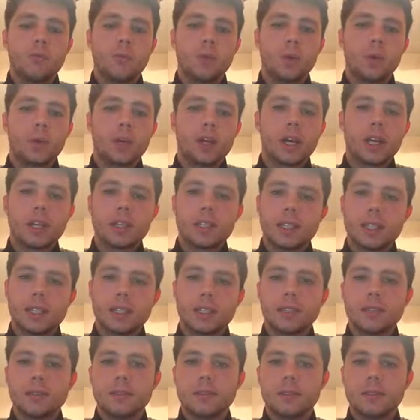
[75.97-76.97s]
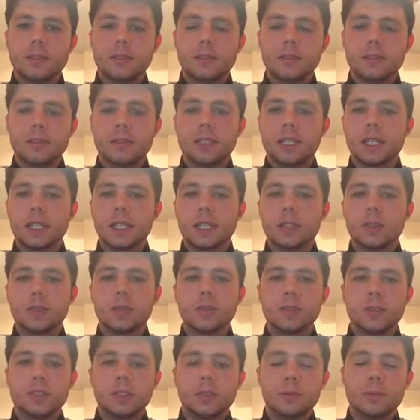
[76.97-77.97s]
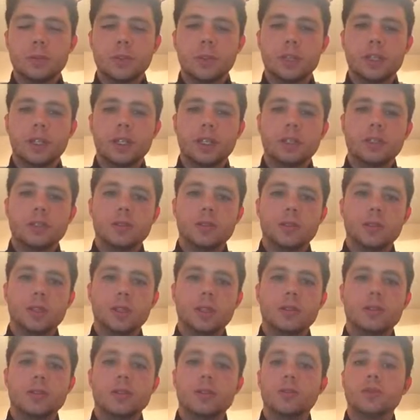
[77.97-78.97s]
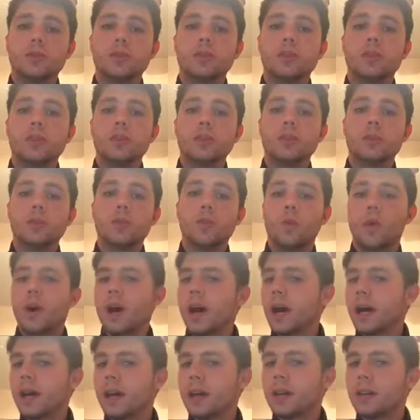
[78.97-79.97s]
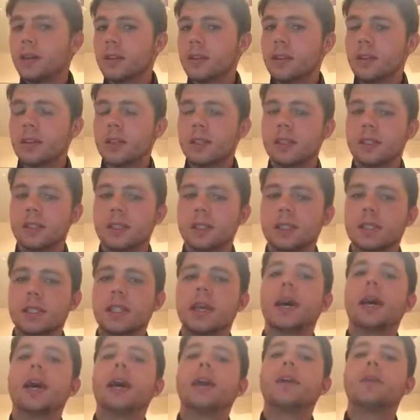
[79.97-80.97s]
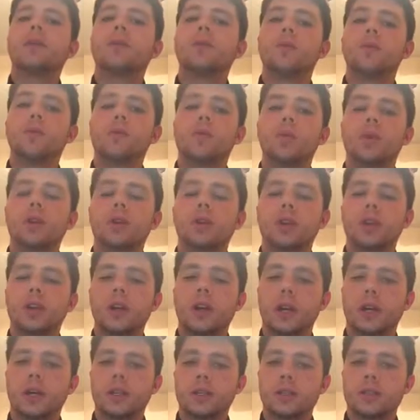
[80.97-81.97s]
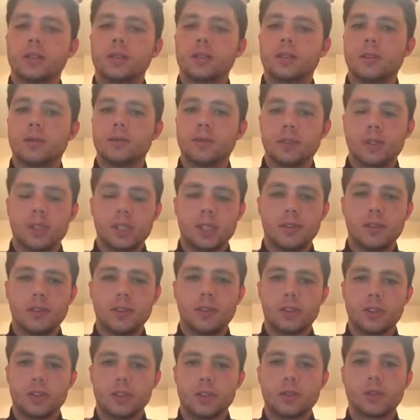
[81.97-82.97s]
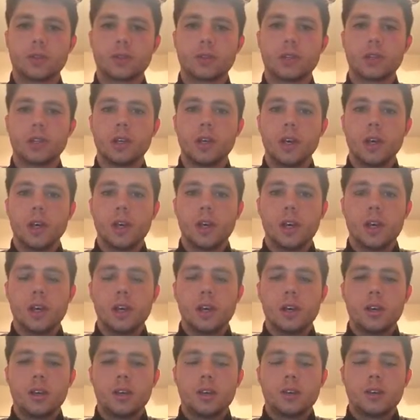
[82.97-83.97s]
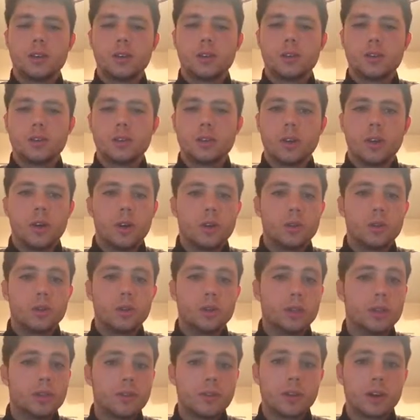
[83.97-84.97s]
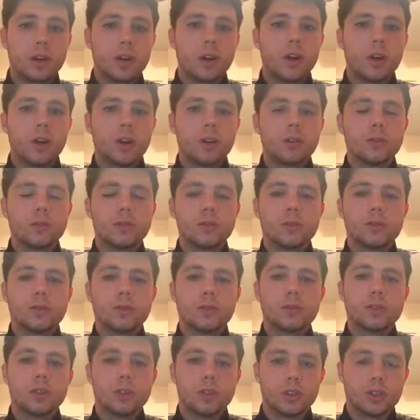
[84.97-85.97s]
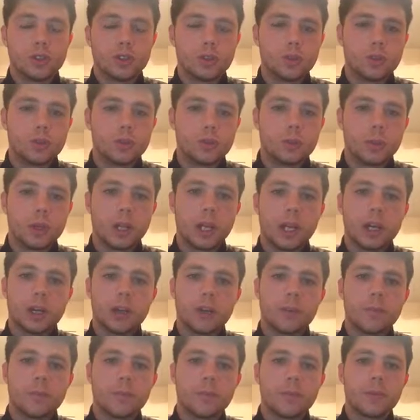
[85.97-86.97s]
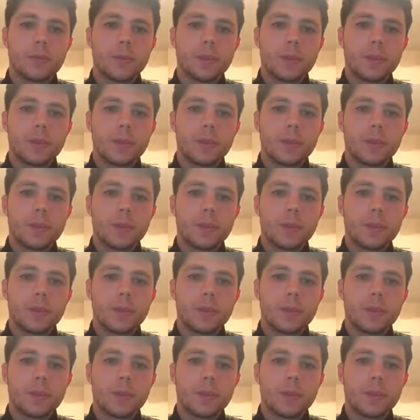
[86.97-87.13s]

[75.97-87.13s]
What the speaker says: But we gotta dig a little deeper into it to see why is it that we're not receiving the shoes. So you give a call to your shoe supplier